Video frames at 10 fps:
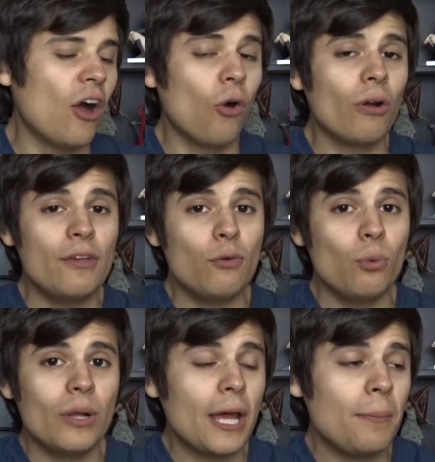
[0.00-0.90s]
Or even
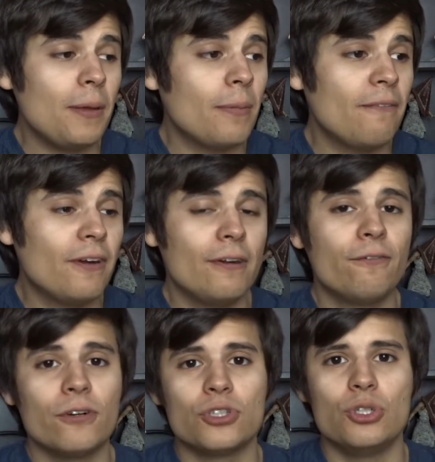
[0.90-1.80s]
when I made my very
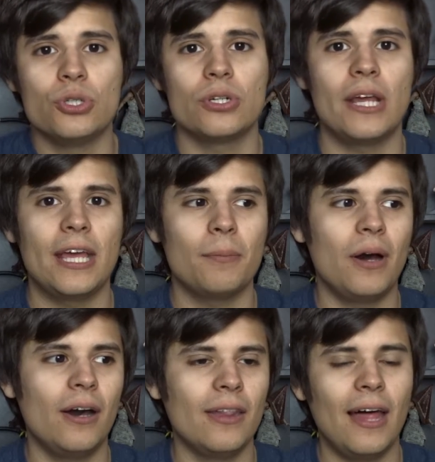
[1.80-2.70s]
first username
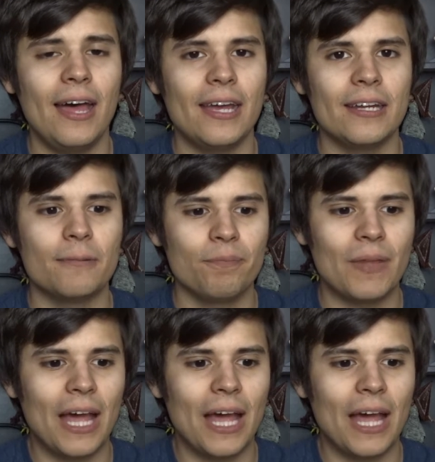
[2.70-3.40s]
online,